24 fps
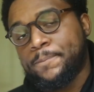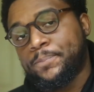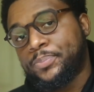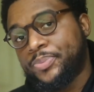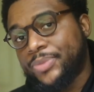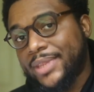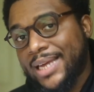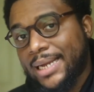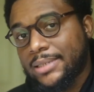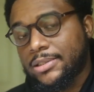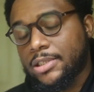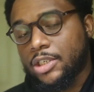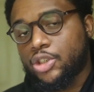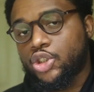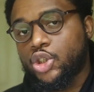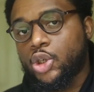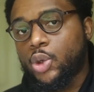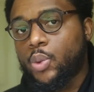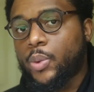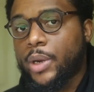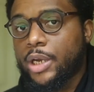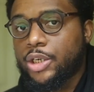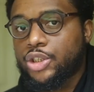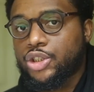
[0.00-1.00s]
That's a
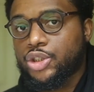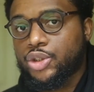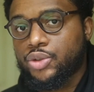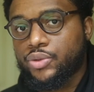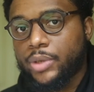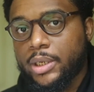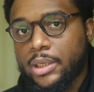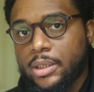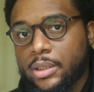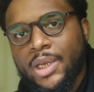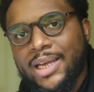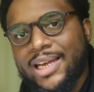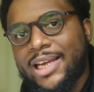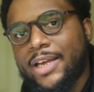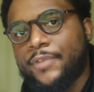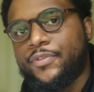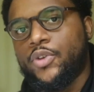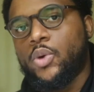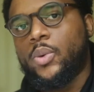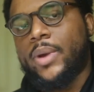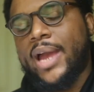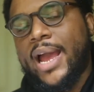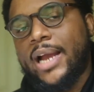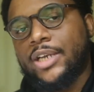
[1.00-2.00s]
two-way street. If
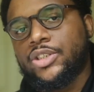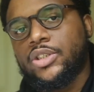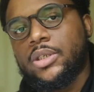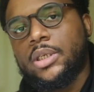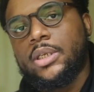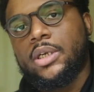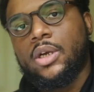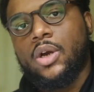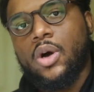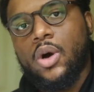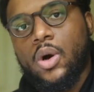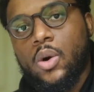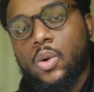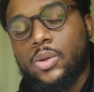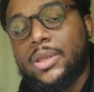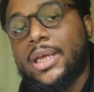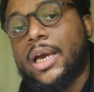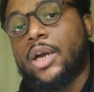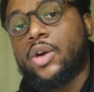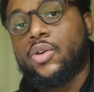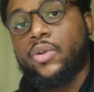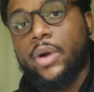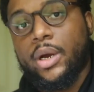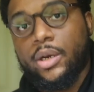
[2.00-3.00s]
you actually owe
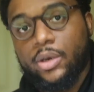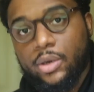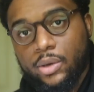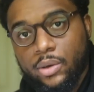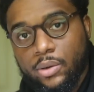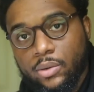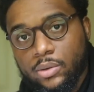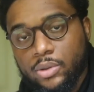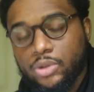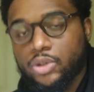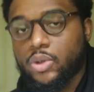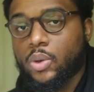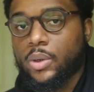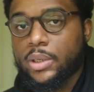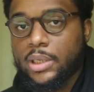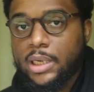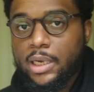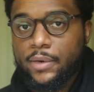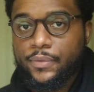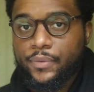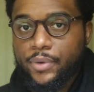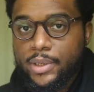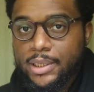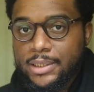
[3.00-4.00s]
that creditor, so again,
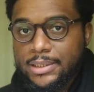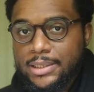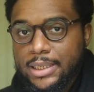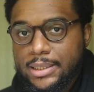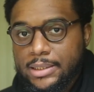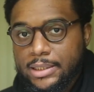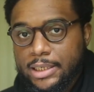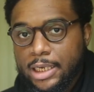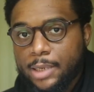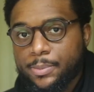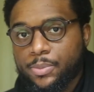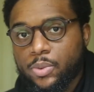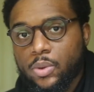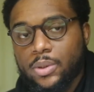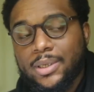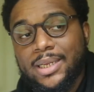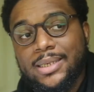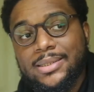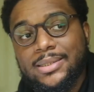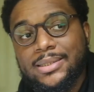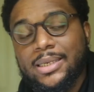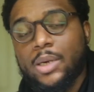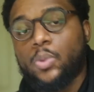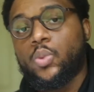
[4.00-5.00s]
for this example,
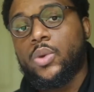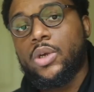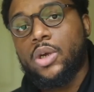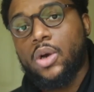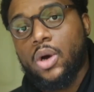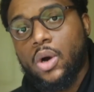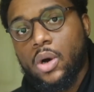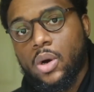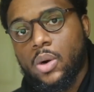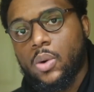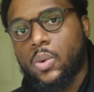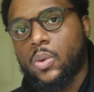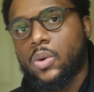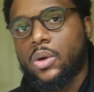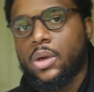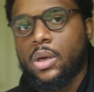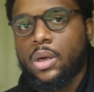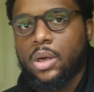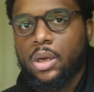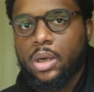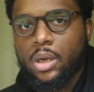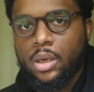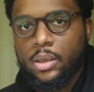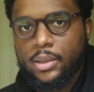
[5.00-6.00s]
let's say we owe
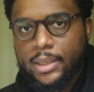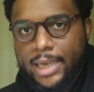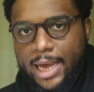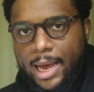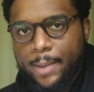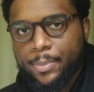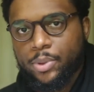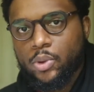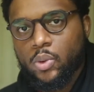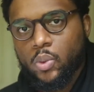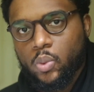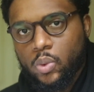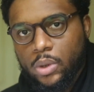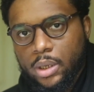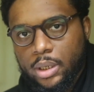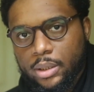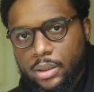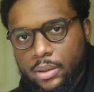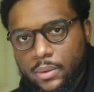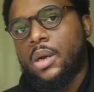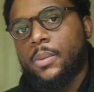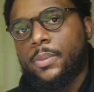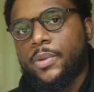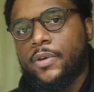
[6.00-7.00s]
Capital One.
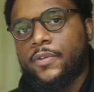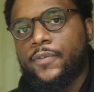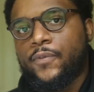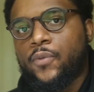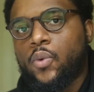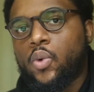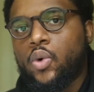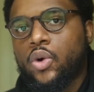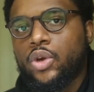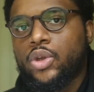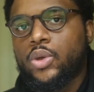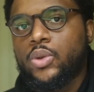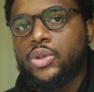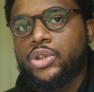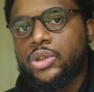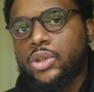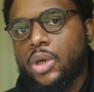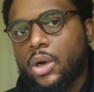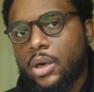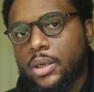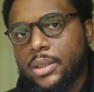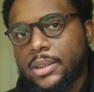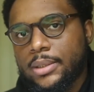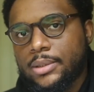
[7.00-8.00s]
Before you
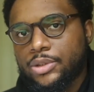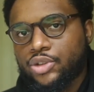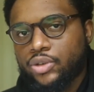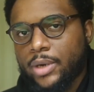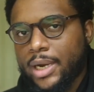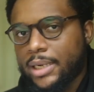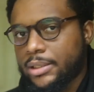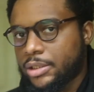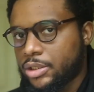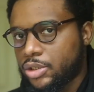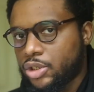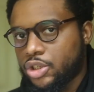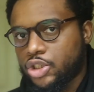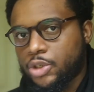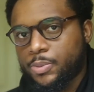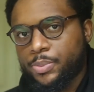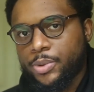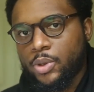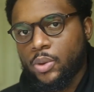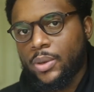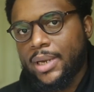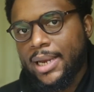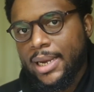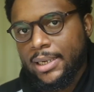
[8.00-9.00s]
start trying to
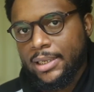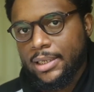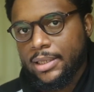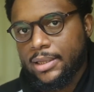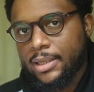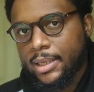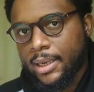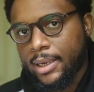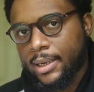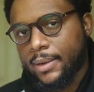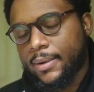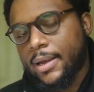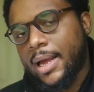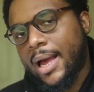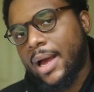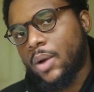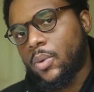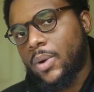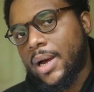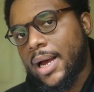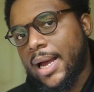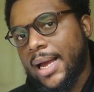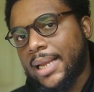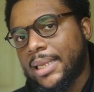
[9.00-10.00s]
dispute anything, I will
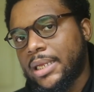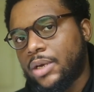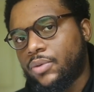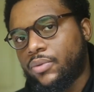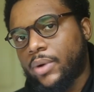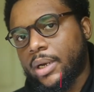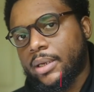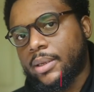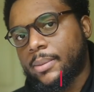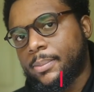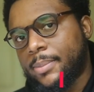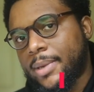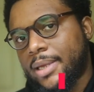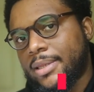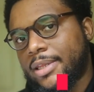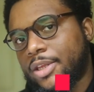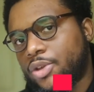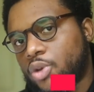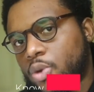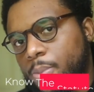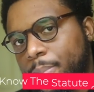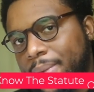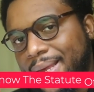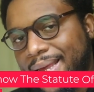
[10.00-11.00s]
highly recommend that
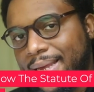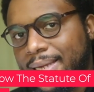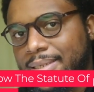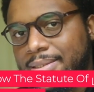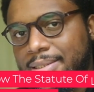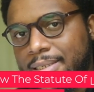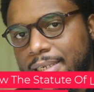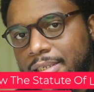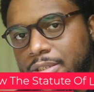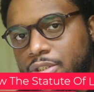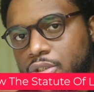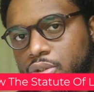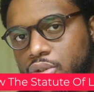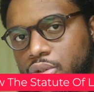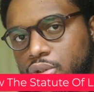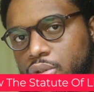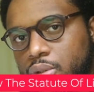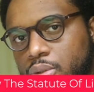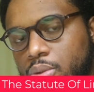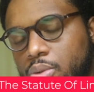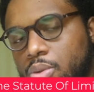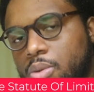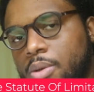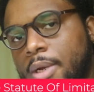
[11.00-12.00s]
you pay attention
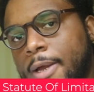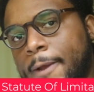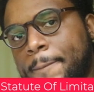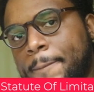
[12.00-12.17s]
to